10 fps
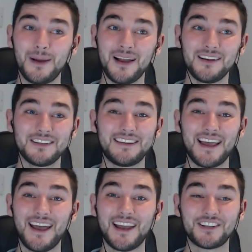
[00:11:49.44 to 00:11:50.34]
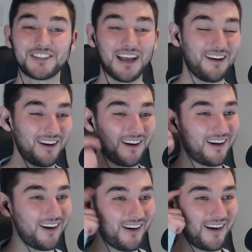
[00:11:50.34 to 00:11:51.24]
Bangladesh.
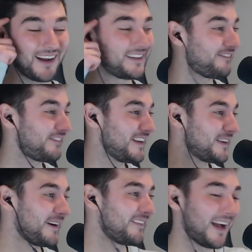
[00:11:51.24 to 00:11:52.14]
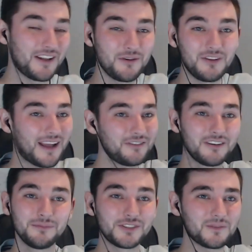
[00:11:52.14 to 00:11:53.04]
Oh, I didn't think about that. I
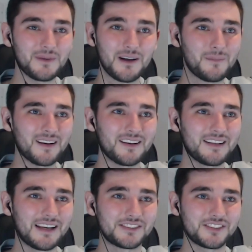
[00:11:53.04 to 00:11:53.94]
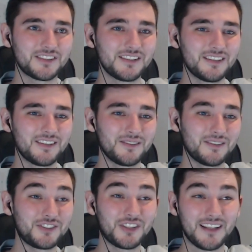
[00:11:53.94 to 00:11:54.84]
don't know much about Bangladesh.
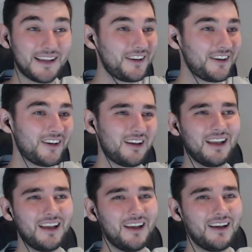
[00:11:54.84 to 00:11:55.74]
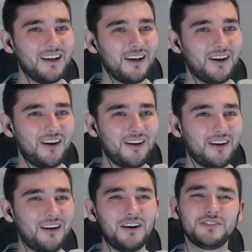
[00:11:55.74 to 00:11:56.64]
Sri Lanka.
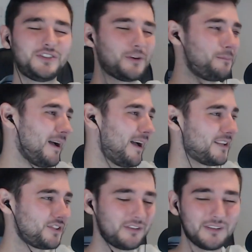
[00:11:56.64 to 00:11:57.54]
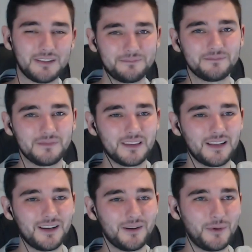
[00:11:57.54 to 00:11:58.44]
Oh, Japan. I should have.
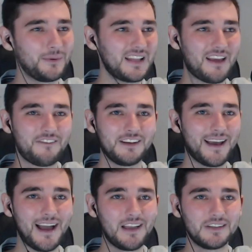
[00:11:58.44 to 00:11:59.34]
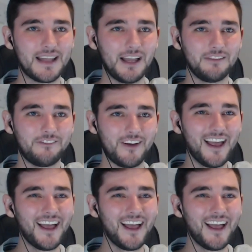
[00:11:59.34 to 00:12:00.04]
We were definitely higher than ninth.